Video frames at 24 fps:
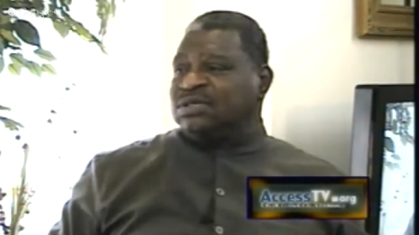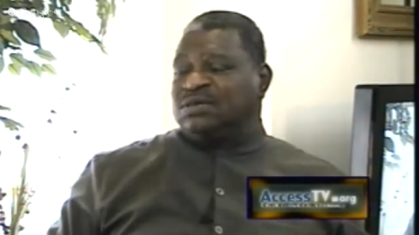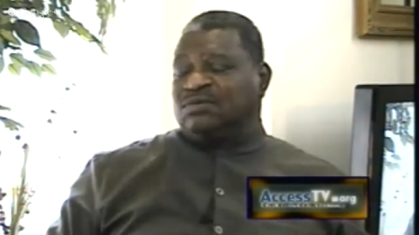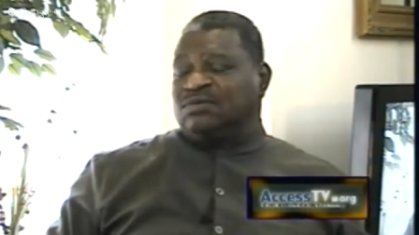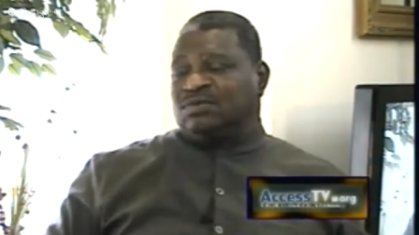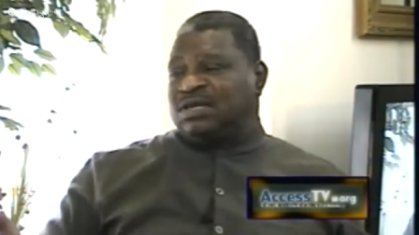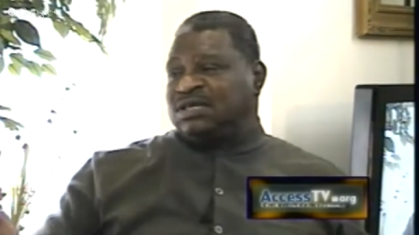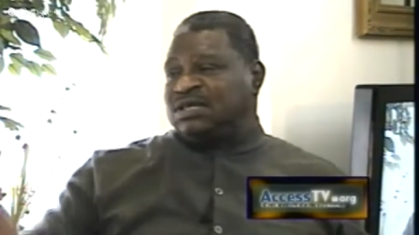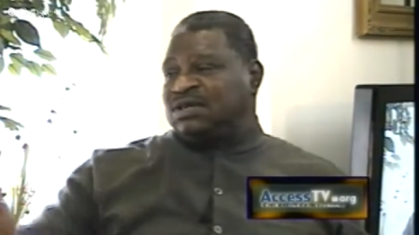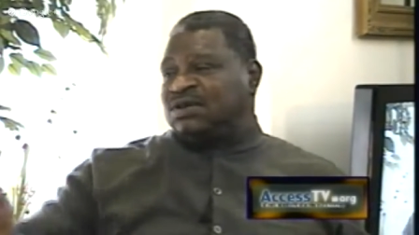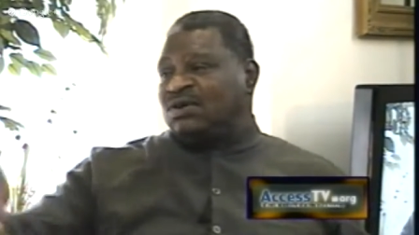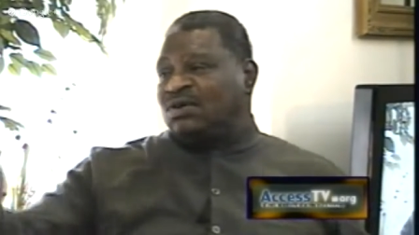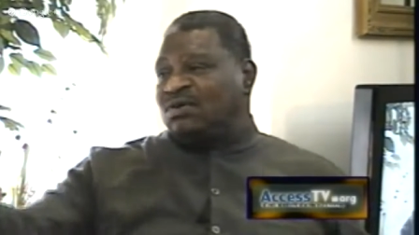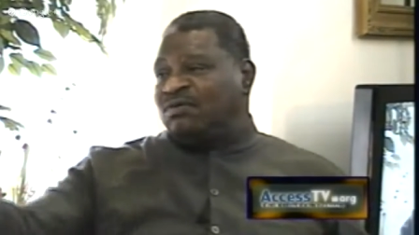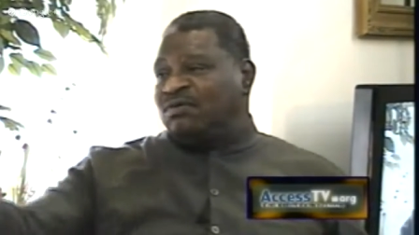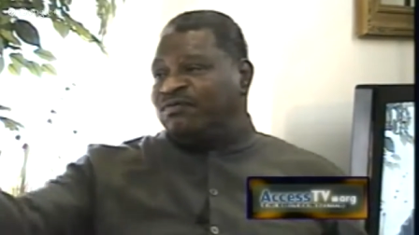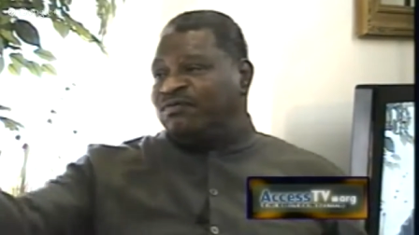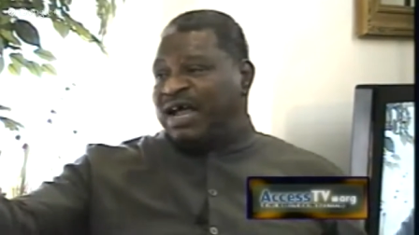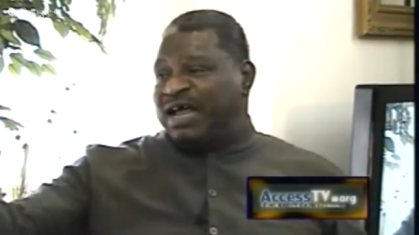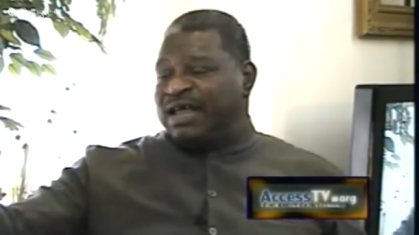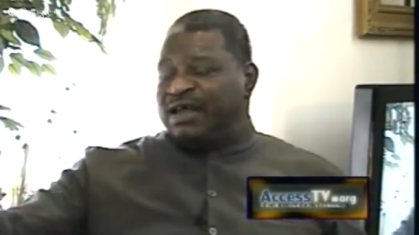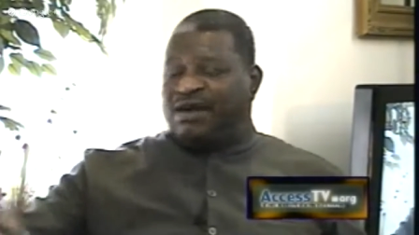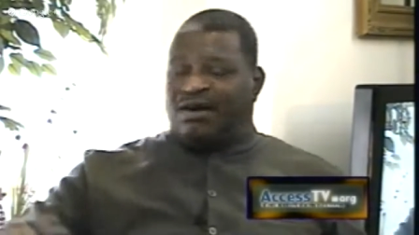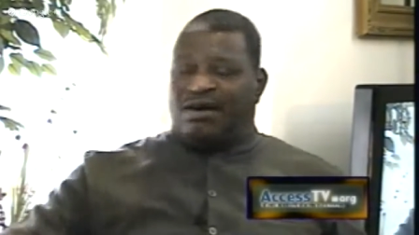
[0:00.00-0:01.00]
what they call
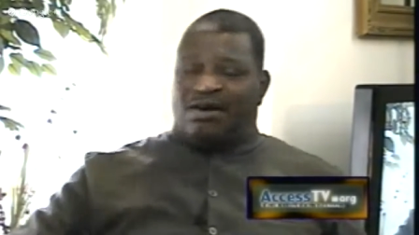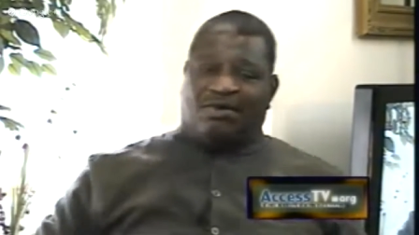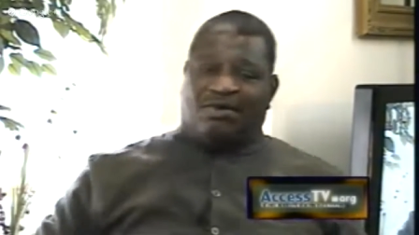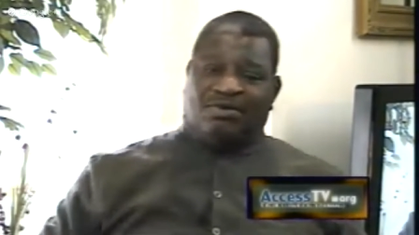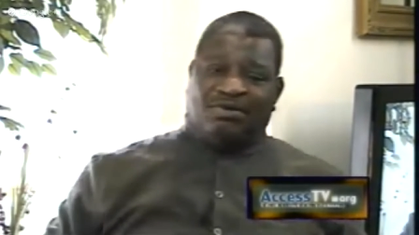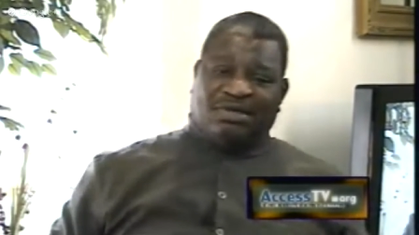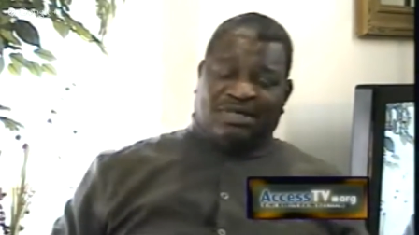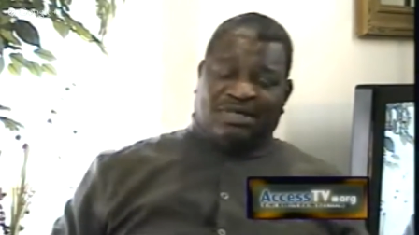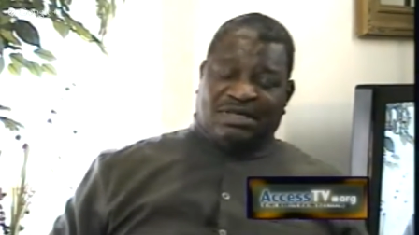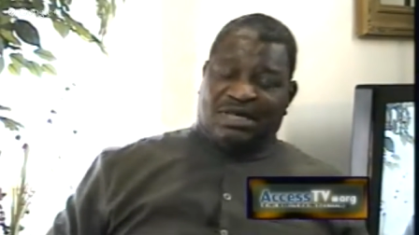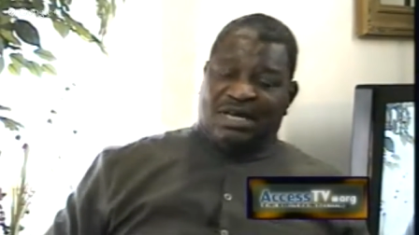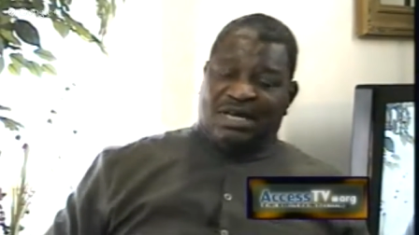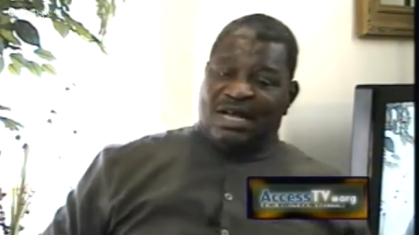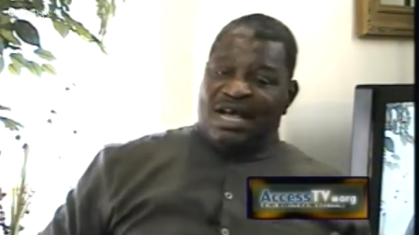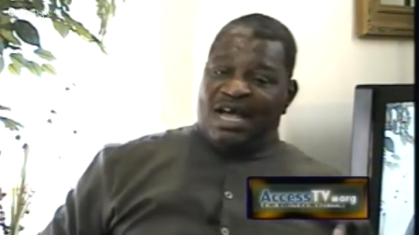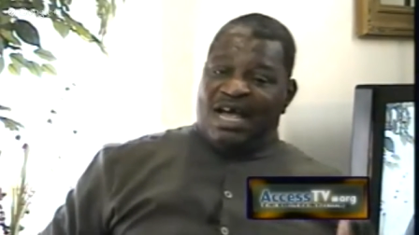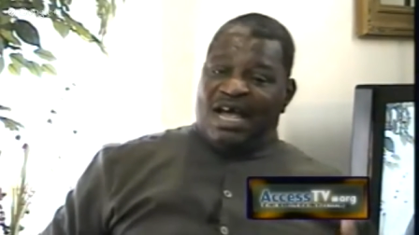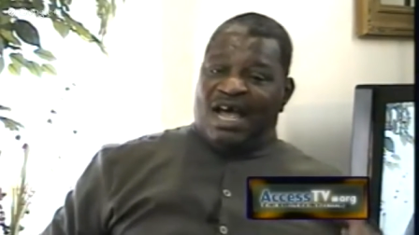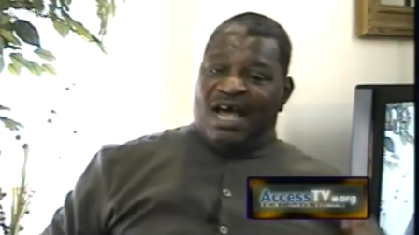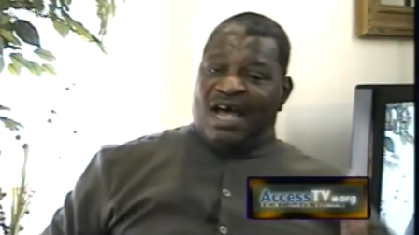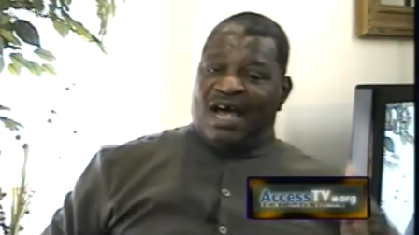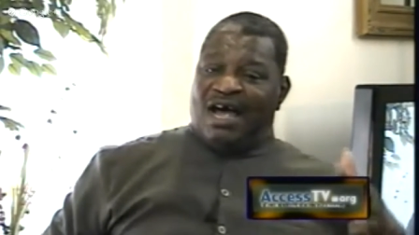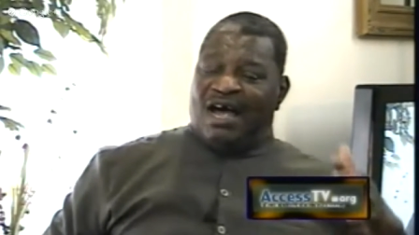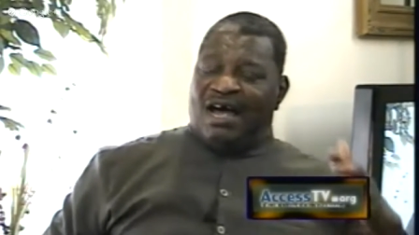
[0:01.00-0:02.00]
firehouse,
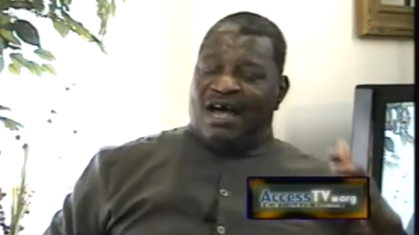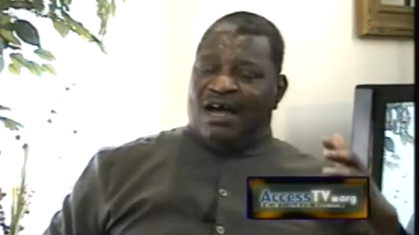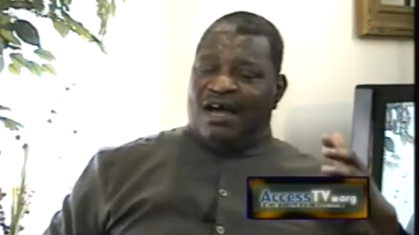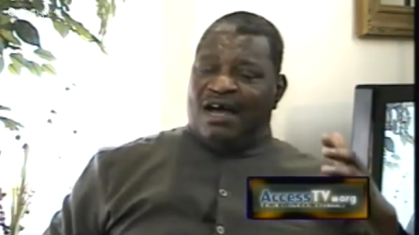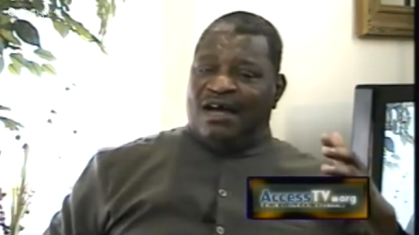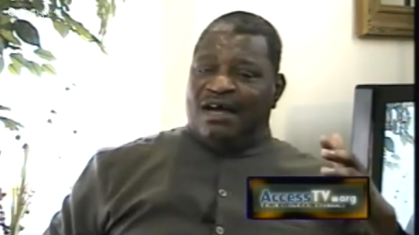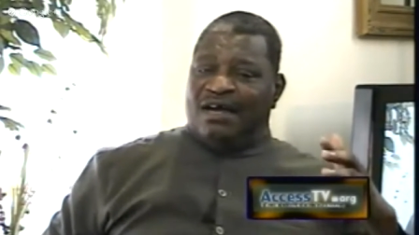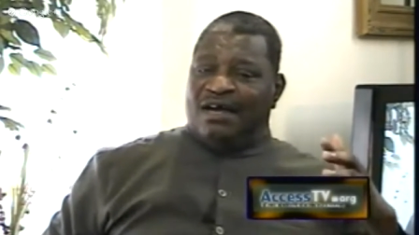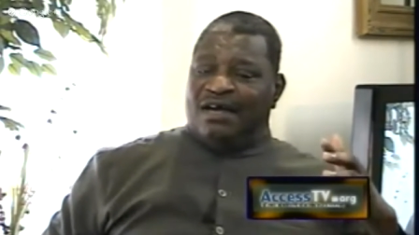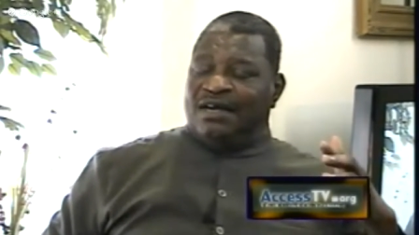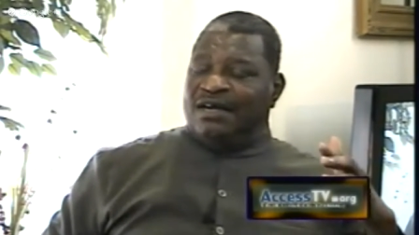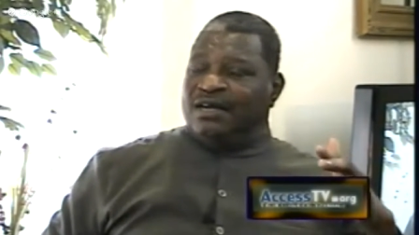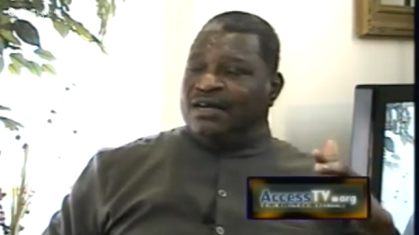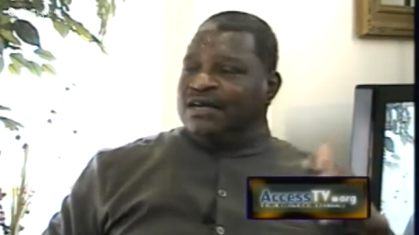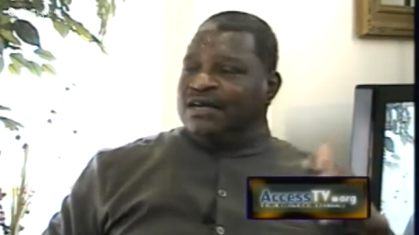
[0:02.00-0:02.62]
uh,